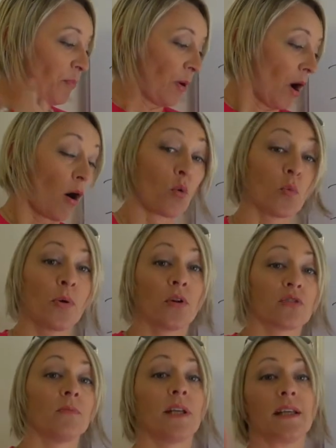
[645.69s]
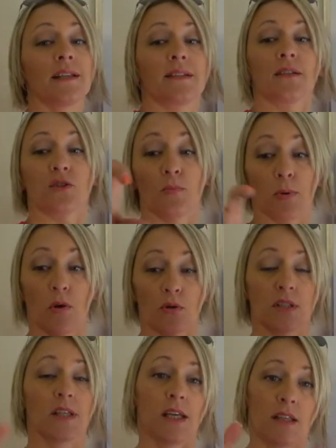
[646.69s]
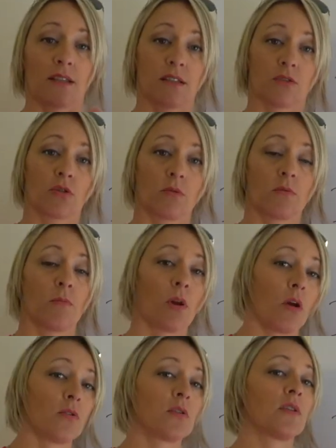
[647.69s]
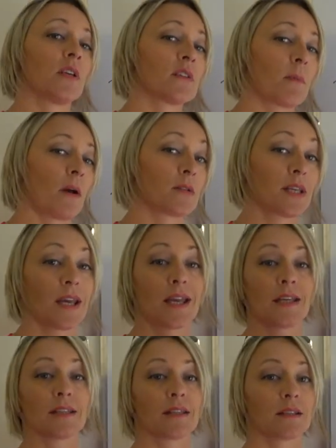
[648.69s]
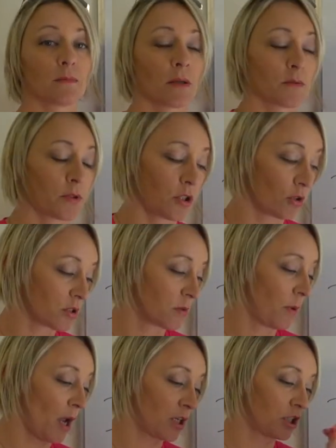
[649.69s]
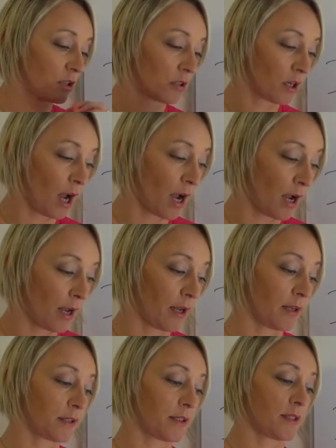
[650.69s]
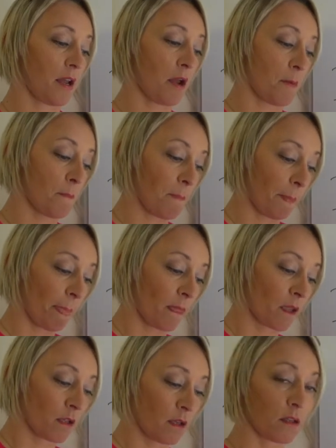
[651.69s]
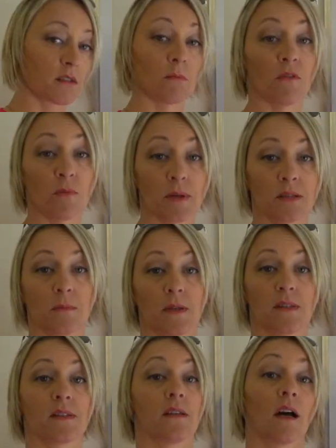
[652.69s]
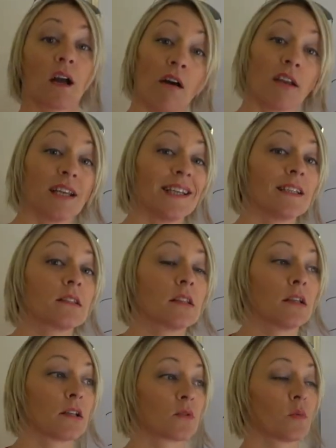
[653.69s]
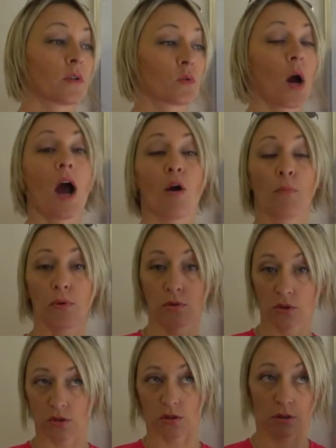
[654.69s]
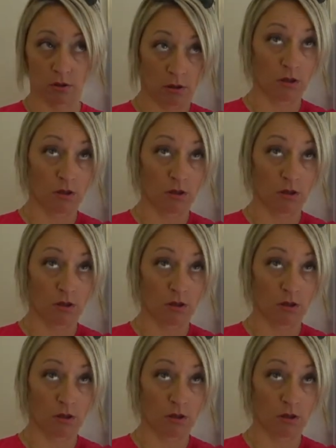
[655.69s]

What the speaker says: But I will put some links to blogs in the description below to things about tea, to things about constipation, and some other bits and pieces that are kind of linked to this, which will help you to